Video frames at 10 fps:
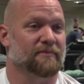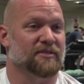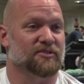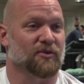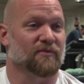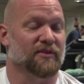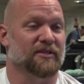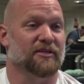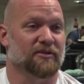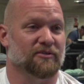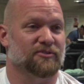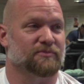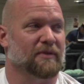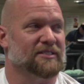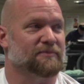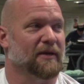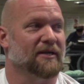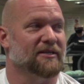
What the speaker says: because over the years my spine